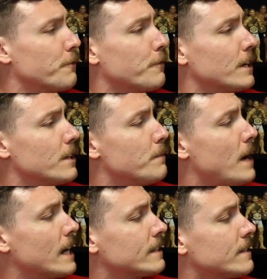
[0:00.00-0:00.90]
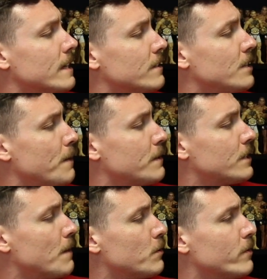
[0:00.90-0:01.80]
front of the box it says
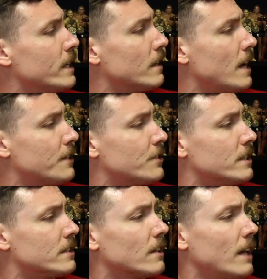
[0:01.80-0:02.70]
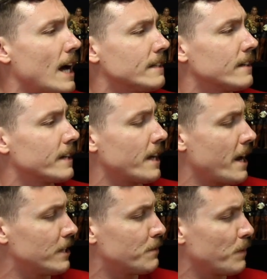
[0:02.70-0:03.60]
W W E Legends Classic
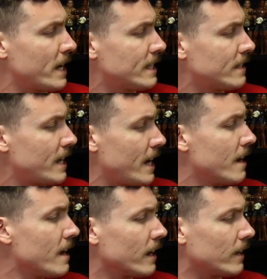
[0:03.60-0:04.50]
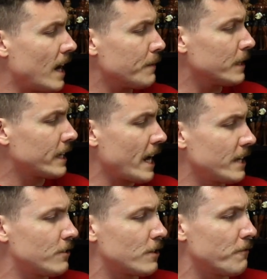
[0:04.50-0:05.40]
Cage Playset, Climb the
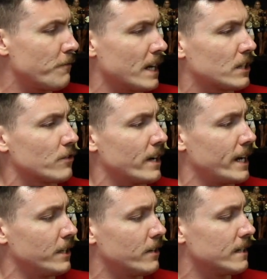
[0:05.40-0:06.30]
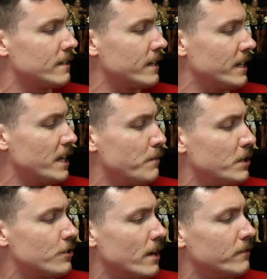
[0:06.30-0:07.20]
Cage to Victory, and you can see an
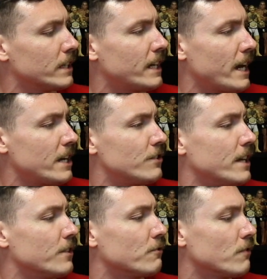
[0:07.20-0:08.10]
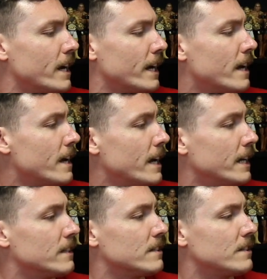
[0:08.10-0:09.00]
image of the cage and the ring
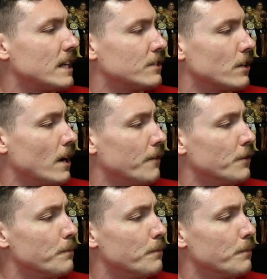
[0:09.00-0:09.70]
in the center of the